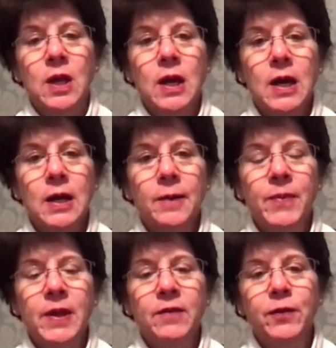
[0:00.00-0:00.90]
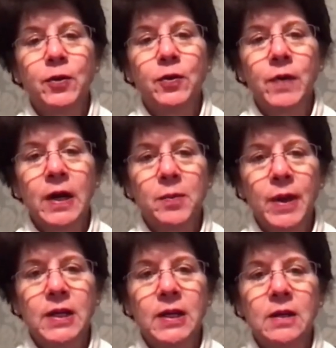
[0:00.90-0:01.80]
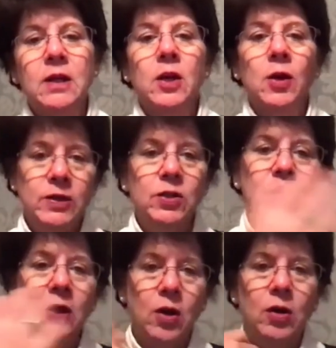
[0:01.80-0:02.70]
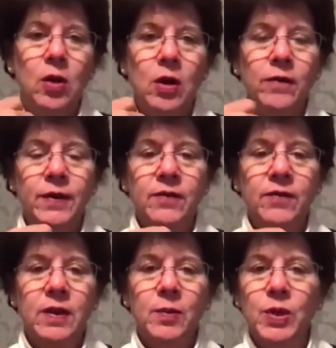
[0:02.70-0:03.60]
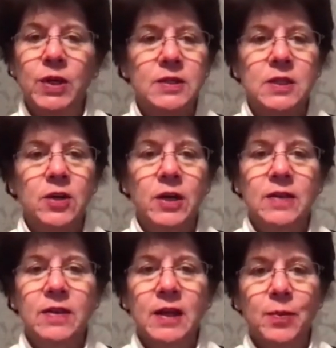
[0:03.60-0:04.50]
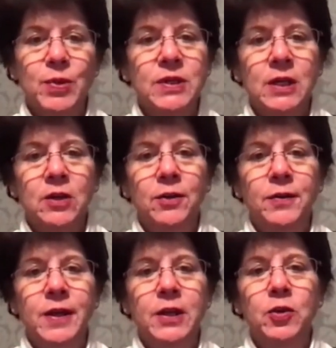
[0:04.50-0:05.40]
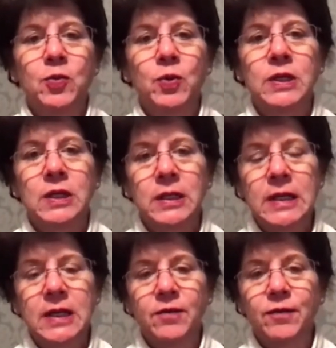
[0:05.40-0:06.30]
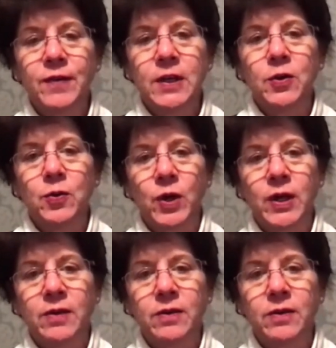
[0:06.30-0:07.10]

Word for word: um, if you're recommending, you know, I took it all off and everything, but is there anything in particular that you would clean a feeder with?